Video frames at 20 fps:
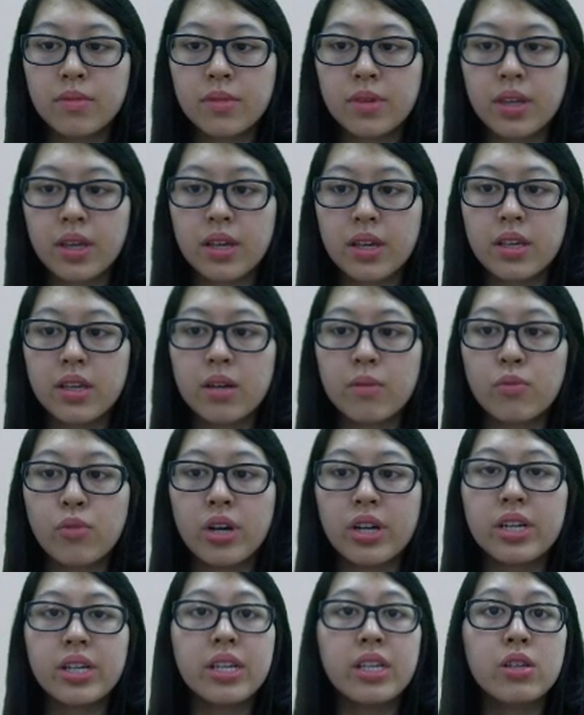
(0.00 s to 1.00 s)
Okay, I'm
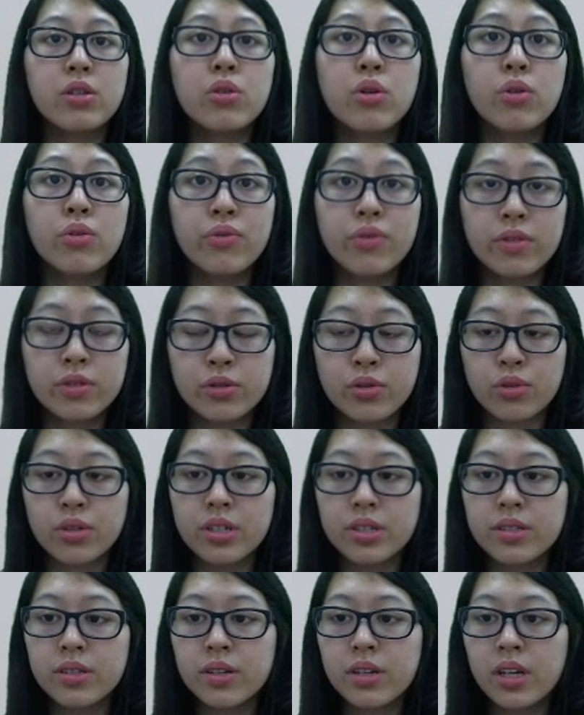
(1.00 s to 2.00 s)
writing ECO for
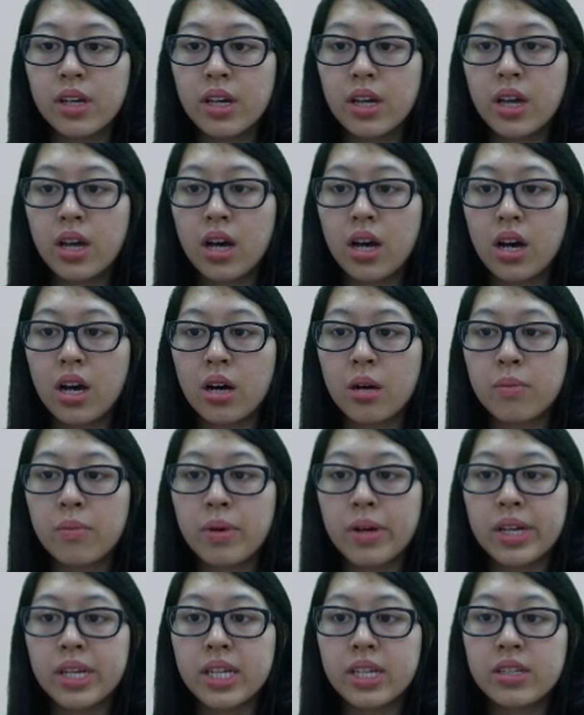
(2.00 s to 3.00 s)
short,
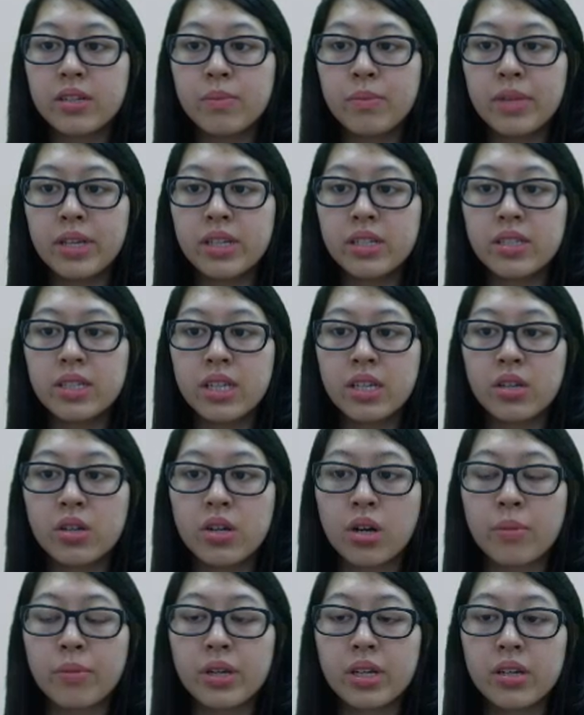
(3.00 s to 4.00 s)
but it means
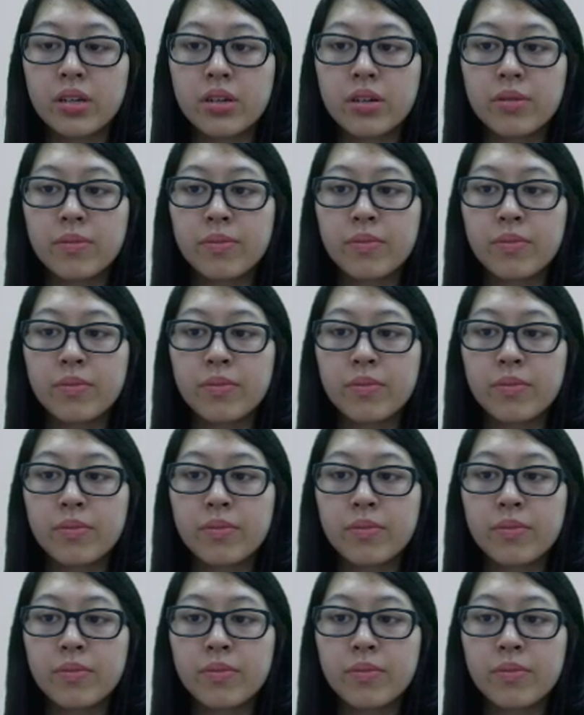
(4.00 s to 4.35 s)
economic,